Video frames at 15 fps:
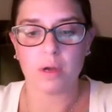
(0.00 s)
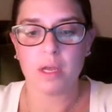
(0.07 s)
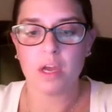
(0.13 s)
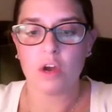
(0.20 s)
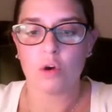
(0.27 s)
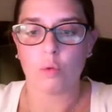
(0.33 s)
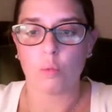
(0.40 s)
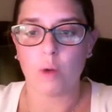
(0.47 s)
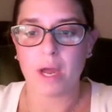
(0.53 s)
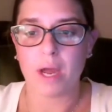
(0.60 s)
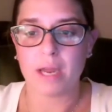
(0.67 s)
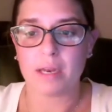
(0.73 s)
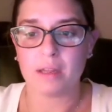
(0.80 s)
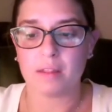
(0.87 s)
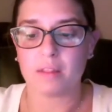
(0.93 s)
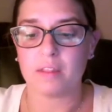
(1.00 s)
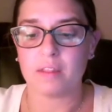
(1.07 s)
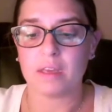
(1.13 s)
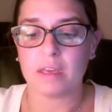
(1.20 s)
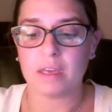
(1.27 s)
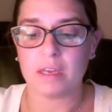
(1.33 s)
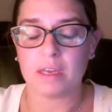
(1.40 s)
When
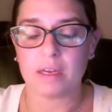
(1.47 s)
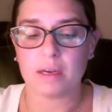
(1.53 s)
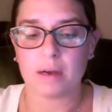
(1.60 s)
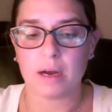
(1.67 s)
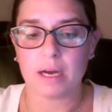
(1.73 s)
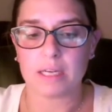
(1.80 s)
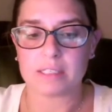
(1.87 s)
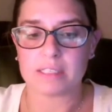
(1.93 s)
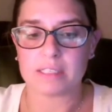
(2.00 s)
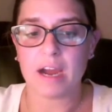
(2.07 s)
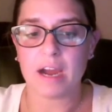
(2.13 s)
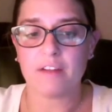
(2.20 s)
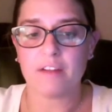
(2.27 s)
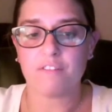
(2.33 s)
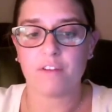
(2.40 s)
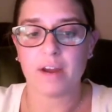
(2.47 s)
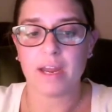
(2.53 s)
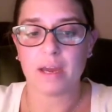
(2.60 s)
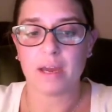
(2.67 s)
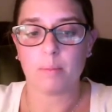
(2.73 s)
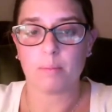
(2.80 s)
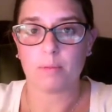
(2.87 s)
the
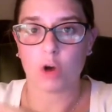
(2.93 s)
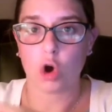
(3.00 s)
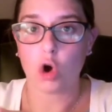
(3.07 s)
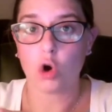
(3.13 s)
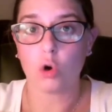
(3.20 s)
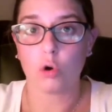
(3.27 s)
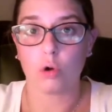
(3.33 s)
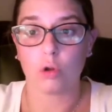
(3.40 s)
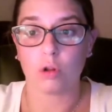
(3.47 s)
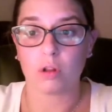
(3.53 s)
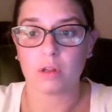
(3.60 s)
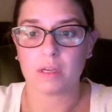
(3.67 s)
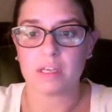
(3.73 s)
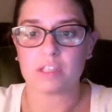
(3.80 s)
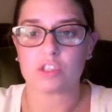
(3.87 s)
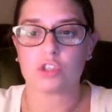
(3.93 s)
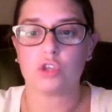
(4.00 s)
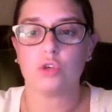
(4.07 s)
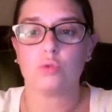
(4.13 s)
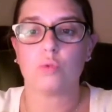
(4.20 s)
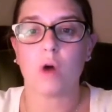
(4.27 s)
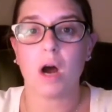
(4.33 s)
diaphragm hole is
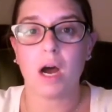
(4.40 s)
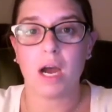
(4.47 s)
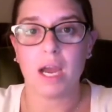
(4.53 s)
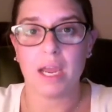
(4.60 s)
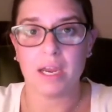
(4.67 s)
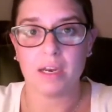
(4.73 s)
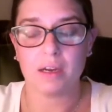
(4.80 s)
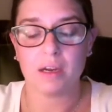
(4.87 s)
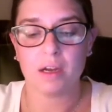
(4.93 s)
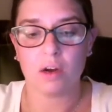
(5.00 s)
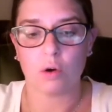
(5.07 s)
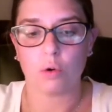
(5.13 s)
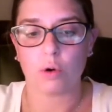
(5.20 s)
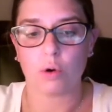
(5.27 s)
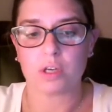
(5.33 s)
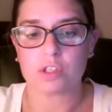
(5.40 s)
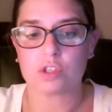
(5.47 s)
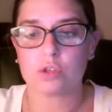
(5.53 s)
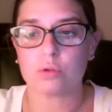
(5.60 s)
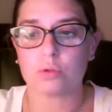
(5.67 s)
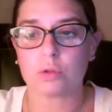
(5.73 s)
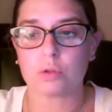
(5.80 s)
too wide or is
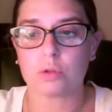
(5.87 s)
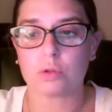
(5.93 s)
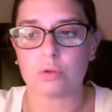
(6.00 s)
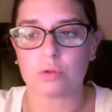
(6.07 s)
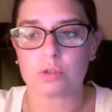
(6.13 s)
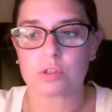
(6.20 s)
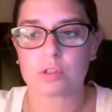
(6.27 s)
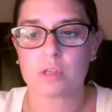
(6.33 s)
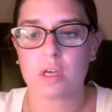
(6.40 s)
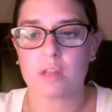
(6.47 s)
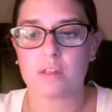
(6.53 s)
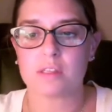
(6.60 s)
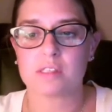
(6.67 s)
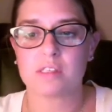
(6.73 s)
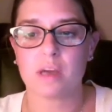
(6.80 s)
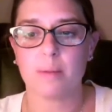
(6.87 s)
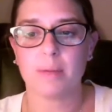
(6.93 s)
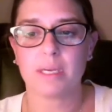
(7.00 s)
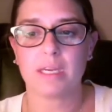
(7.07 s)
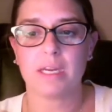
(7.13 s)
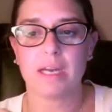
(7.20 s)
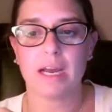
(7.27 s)
too loose, the stomach
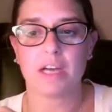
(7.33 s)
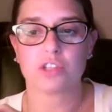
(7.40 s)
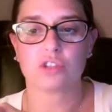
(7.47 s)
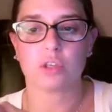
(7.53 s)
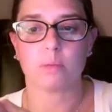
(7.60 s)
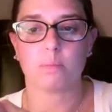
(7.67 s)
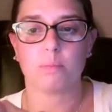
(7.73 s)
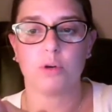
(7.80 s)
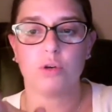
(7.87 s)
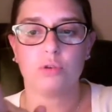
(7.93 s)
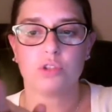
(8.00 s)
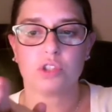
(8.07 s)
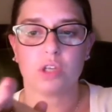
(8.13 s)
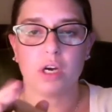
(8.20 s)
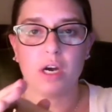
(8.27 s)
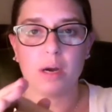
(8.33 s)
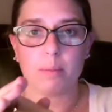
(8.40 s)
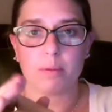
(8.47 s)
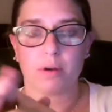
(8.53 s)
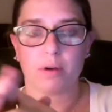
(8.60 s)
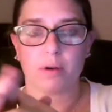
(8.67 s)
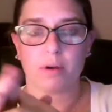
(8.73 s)
can actually pooch up
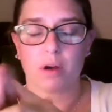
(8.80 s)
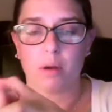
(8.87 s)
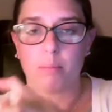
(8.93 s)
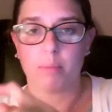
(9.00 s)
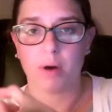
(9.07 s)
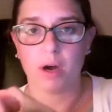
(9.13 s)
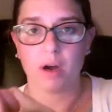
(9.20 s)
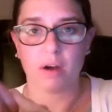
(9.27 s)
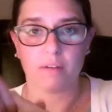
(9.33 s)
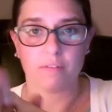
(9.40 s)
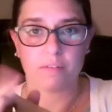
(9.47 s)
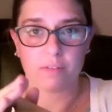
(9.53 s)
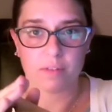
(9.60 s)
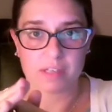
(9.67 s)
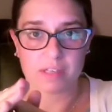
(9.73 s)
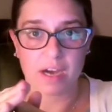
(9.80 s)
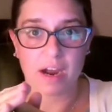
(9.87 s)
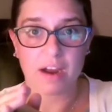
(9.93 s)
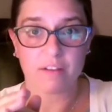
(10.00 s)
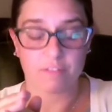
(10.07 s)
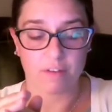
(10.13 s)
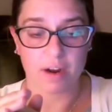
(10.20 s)
above the
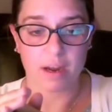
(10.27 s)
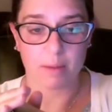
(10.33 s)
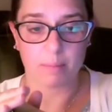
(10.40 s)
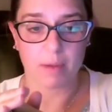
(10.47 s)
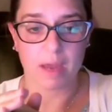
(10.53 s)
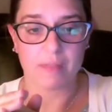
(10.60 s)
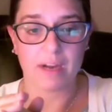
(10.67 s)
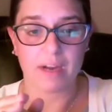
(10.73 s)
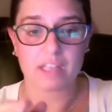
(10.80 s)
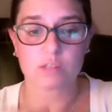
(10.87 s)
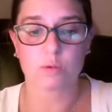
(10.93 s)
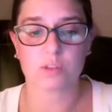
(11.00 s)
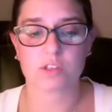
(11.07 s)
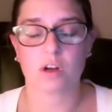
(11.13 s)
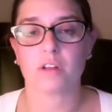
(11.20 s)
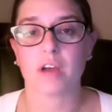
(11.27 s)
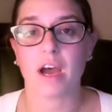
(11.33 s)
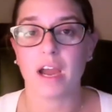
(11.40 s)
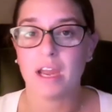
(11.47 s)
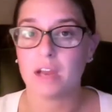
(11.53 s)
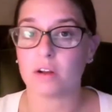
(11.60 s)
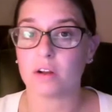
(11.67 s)
diaphragm, and that's what's called a
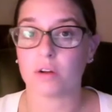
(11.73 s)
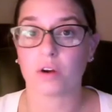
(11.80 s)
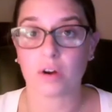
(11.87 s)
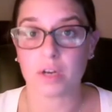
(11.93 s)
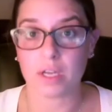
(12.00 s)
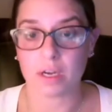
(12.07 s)
hiatal hernia.